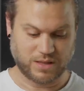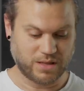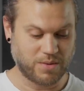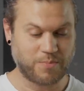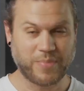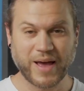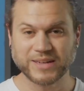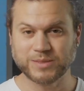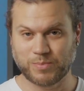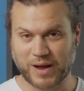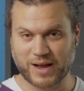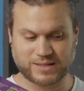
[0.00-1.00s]
the
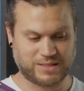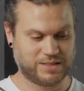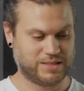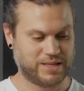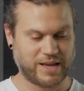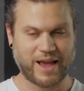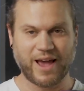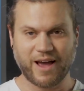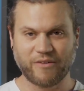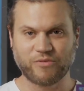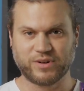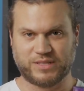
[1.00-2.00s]
best boxes they
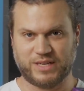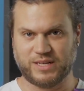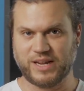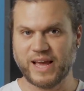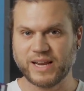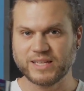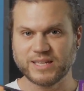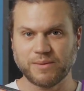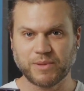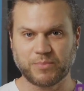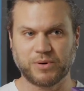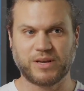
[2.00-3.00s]
ever did.
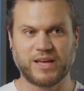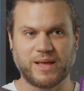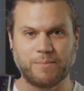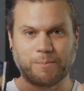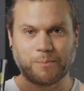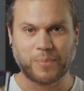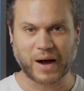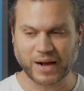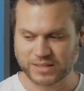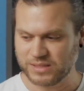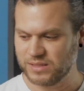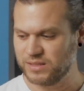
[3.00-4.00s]
Anytime they put it in
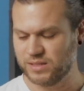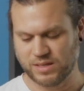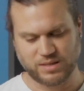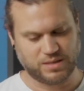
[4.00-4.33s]
boxes,